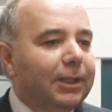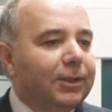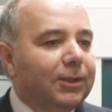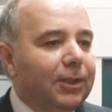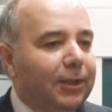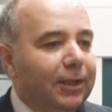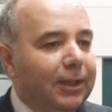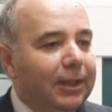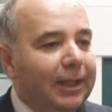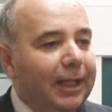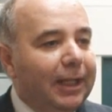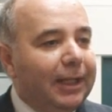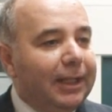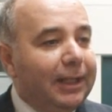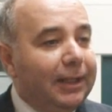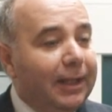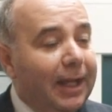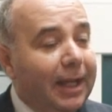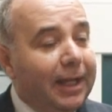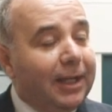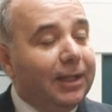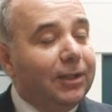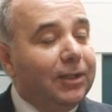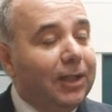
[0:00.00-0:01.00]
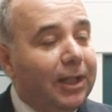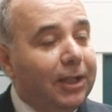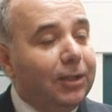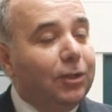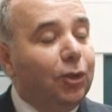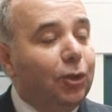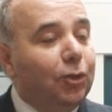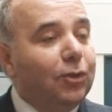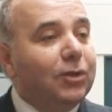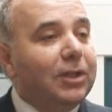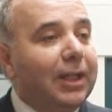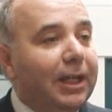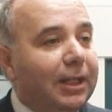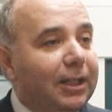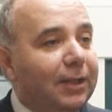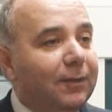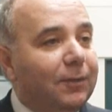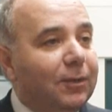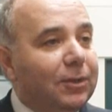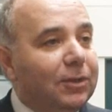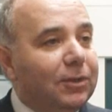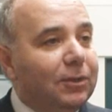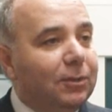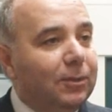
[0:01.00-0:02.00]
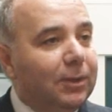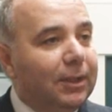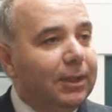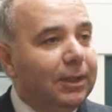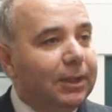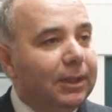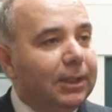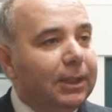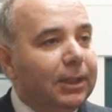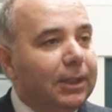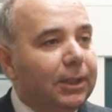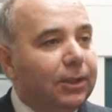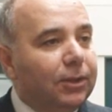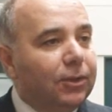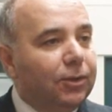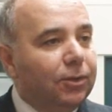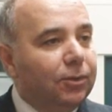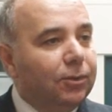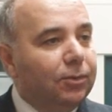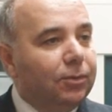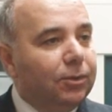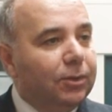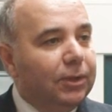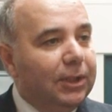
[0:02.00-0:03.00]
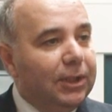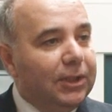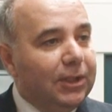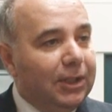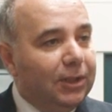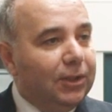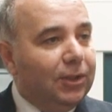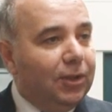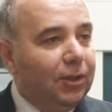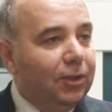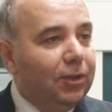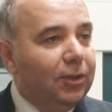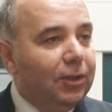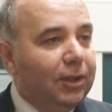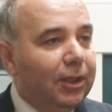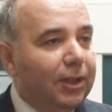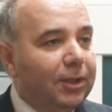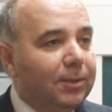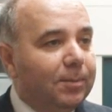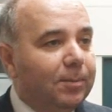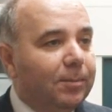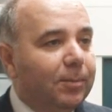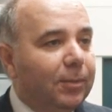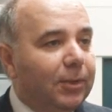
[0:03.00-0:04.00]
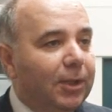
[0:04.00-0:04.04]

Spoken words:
So that they can then use that evidence either to discontinue those